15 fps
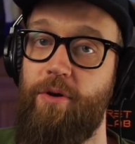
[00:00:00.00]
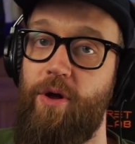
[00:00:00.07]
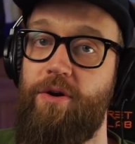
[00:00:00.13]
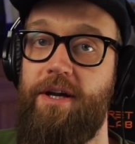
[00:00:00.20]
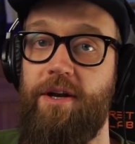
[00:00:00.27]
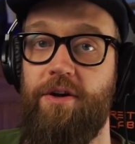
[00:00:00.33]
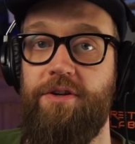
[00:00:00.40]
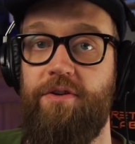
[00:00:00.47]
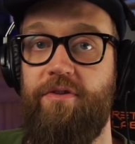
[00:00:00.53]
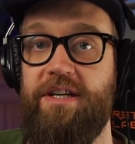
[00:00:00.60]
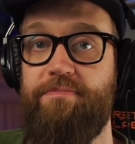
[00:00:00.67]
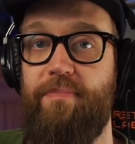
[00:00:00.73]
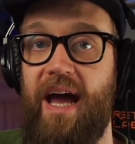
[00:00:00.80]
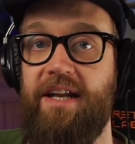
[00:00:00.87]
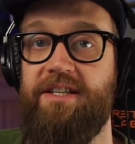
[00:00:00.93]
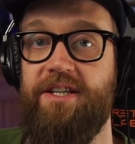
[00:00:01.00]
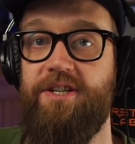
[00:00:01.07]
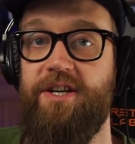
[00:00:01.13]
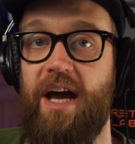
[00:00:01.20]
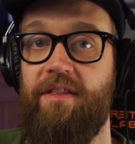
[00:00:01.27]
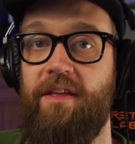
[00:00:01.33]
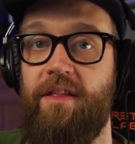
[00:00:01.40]
looking under his bed to
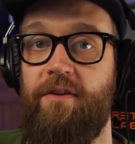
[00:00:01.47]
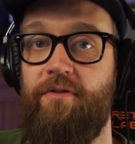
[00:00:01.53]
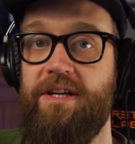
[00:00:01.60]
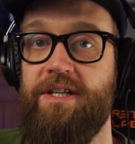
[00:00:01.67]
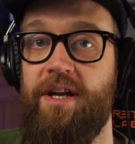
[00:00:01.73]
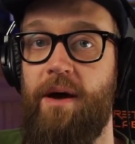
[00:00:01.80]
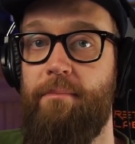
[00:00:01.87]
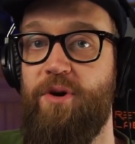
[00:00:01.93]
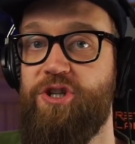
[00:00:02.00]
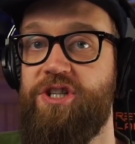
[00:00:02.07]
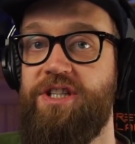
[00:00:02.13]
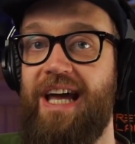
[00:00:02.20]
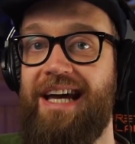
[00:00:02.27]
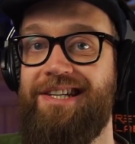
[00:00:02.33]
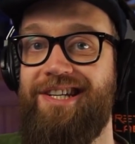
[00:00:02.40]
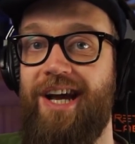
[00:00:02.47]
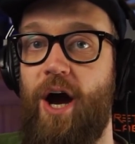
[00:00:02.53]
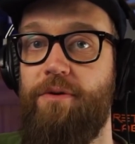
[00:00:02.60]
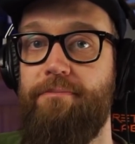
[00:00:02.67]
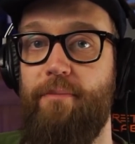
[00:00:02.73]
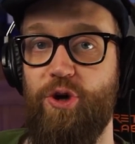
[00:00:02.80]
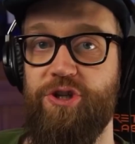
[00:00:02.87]
check that there isn't a
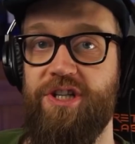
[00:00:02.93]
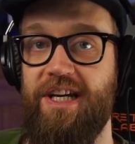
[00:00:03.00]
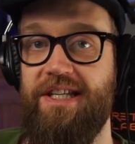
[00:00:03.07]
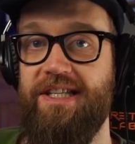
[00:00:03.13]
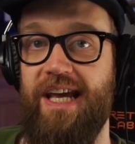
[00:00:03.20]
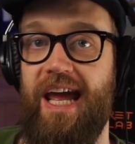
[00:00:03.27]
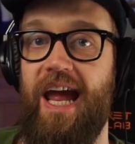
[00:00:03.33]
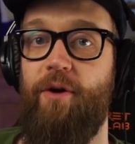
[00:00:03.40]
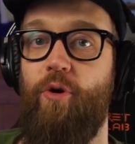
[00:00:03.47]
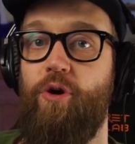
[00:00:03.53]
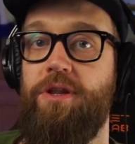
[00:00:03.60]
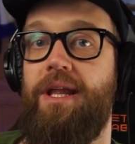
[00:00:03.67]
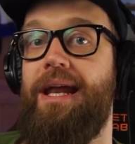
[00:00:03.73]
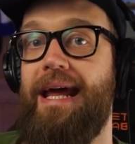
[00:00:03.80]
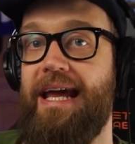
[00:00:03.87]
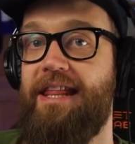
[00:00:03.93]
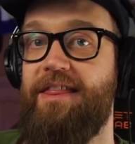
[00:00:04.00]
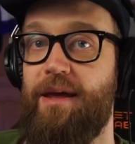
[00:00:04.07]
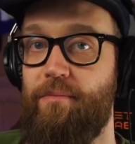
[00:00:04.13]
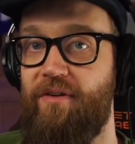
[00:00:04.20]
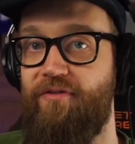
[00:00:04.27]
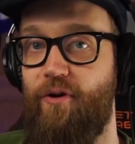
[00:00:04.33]
mustachioed musketeer underneath
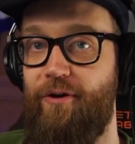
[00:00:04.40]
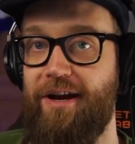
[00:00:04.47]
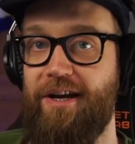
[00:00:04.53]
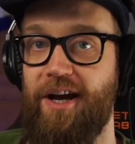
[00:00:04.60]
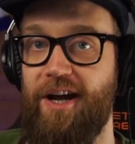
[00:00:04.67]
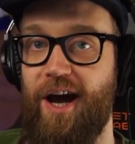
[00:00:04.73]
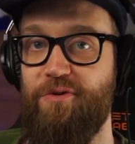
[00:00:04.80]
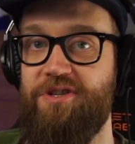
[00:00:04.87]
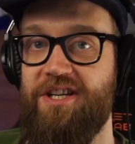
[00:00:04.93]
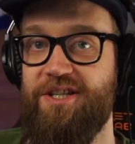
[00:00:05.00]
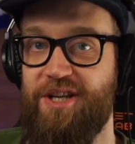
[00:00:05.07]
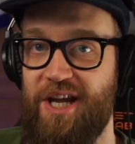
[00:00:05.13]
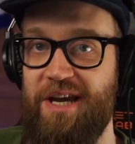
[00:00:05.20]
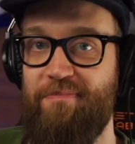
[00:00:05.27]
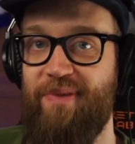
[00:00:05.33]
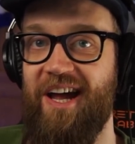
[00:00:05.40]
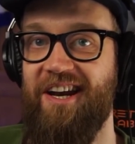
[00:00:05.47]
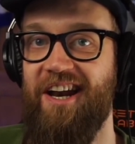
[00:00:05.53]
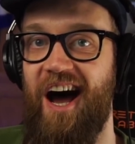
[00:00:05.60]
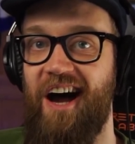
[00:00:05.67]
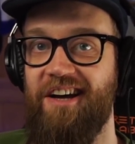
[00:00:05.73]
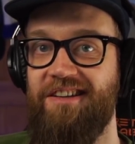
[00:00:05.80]
it before he can go to sleep at
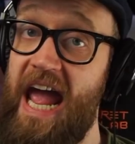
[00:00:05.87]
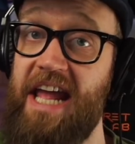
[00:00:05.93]
night.